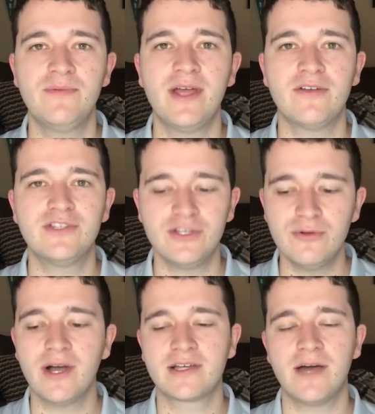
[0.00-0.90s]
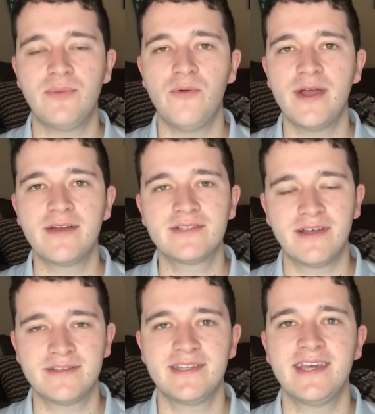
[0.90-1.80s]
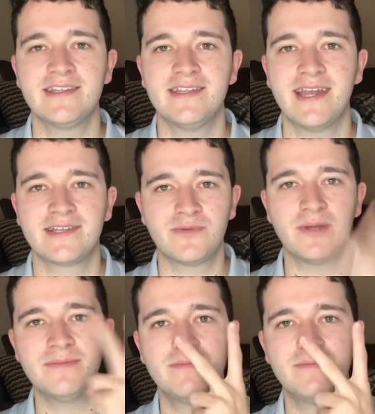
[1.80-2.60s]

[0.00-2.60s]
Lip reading: We are due a couple winners. I'll see you guys in the next one.